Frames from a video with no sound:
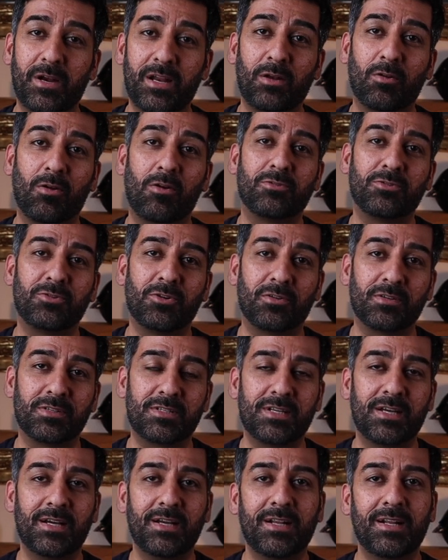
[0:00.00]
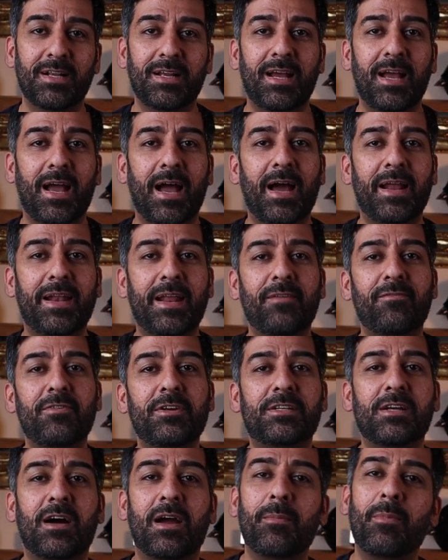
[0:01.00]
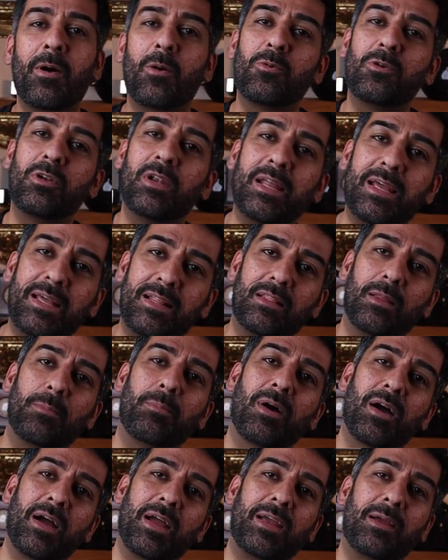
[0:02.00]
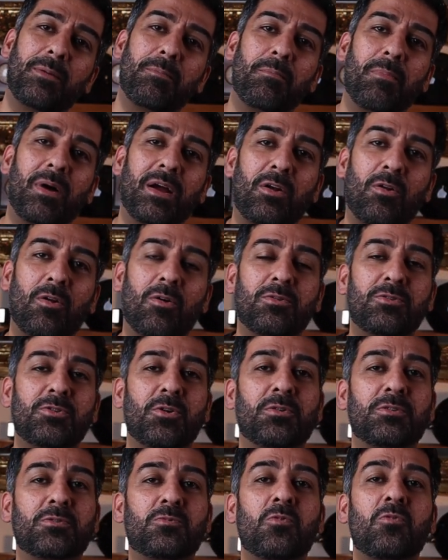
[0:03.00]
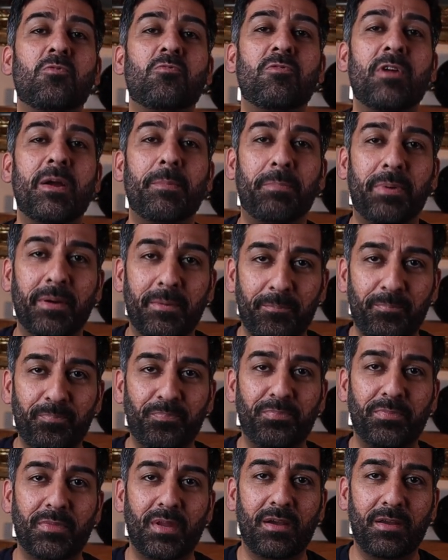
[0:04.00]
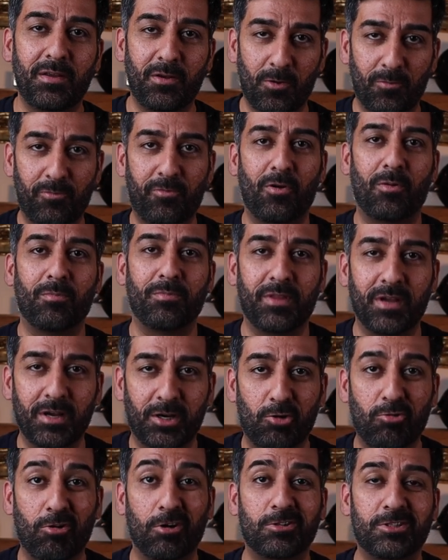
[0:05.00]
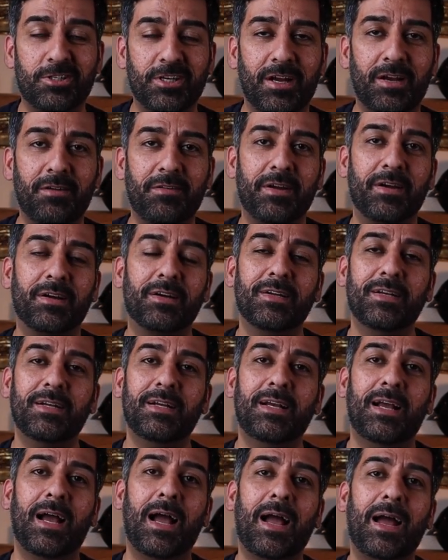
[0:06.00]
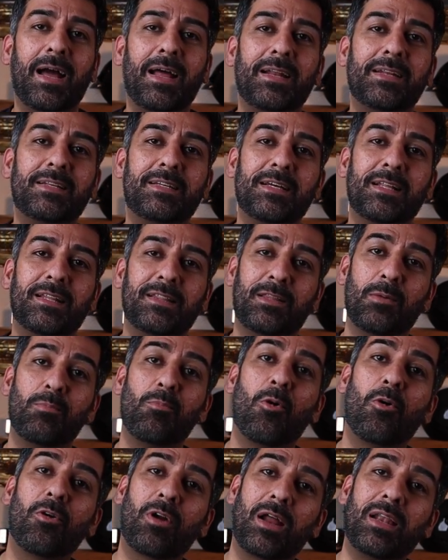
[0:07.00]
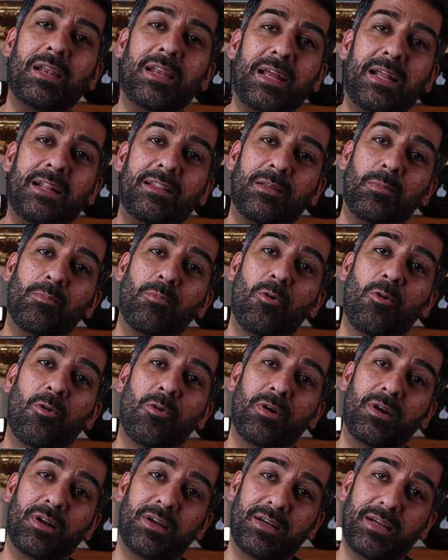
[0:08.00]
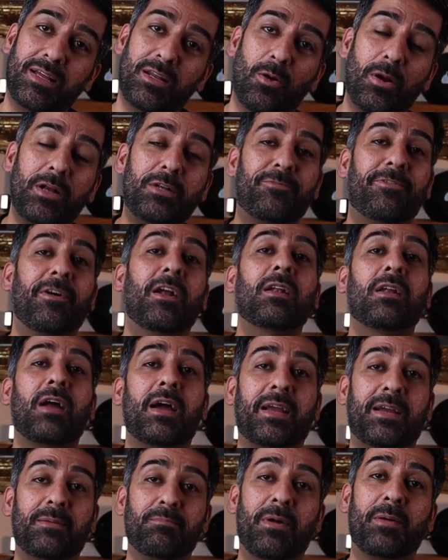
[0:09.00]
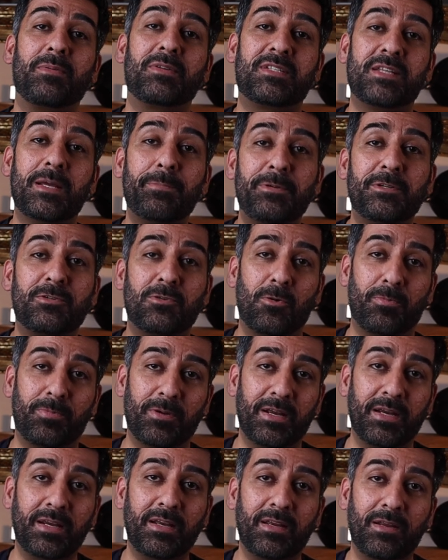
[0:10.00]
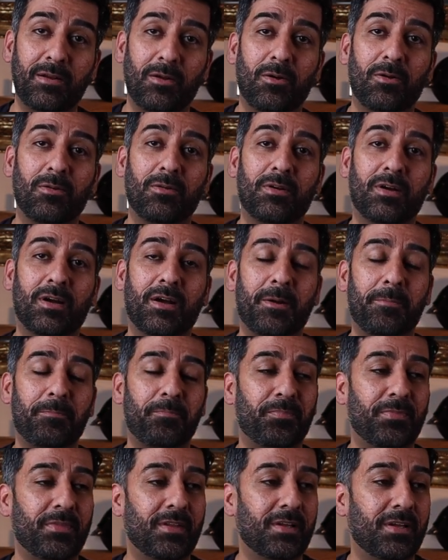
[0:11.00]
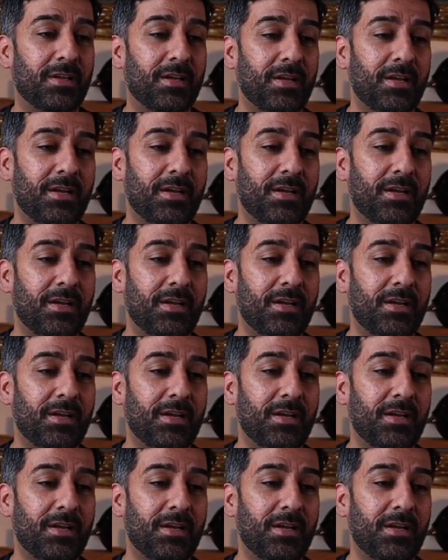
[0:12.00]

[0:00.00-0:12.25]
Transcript: wearing long johns, and every time I would lean the bike, my long johns would rip, you know, from the crotch area and the more I leaned, the more you know, it felt like my zip is opening. You know, um,